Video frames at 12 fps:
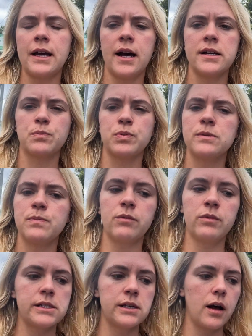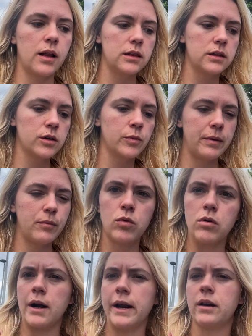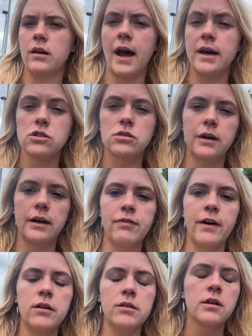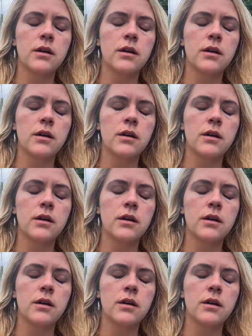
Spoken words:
as Brisbane was a little bit more international, I felt.